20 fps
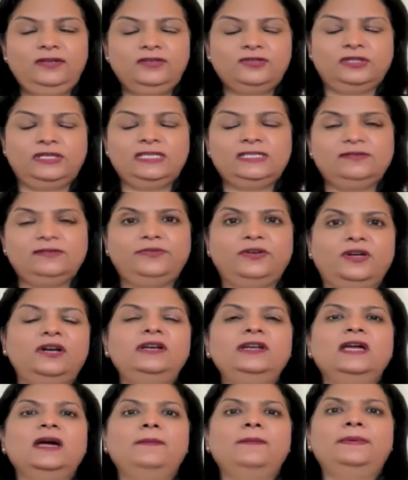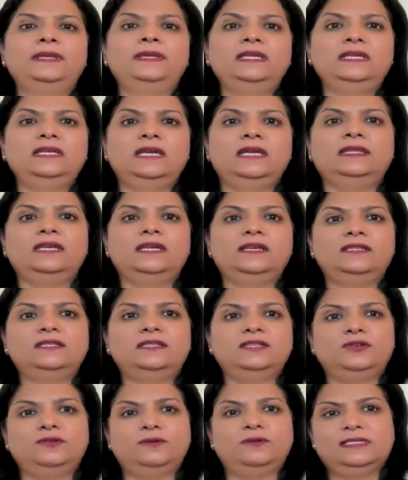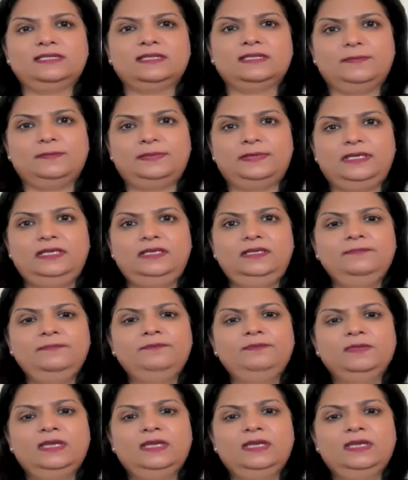So there's a foreign company and there is a US company.